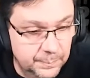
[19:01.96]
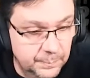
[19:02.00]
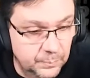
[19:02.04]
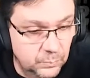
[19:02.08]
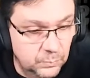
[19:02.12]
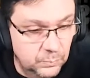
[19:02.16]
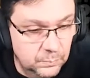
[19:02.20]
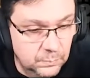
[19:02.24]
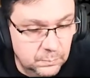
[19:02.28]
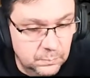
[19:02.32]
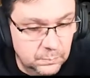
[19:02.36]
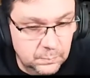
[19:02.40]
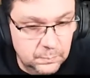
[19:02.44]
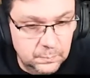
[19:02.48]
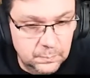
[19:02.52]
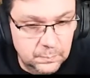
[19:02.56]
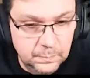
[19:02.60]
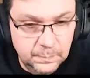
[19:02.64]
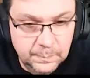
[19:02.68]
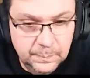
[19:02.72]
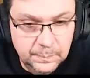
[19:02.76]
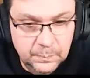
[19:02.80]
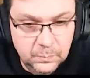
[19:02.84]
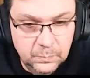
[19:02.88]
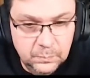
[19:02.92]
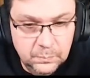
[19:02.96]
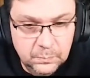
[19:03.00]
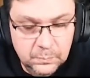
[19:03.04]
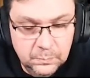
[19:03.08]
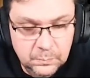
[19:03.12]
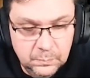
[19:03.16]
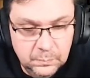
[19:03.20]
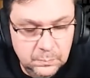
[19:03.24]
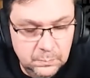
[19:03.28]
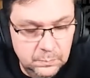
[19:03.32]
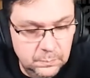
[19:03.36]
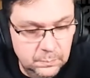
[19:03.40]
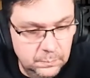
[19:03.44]
race. If I was needed
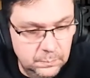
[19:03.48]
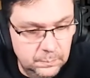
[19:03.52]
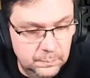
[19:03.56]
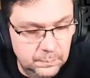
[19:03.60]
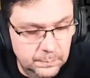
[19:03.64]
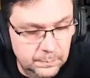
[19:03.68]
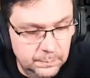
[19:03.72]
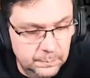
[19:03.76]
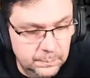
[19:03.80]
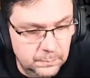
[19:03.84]
as sprinter,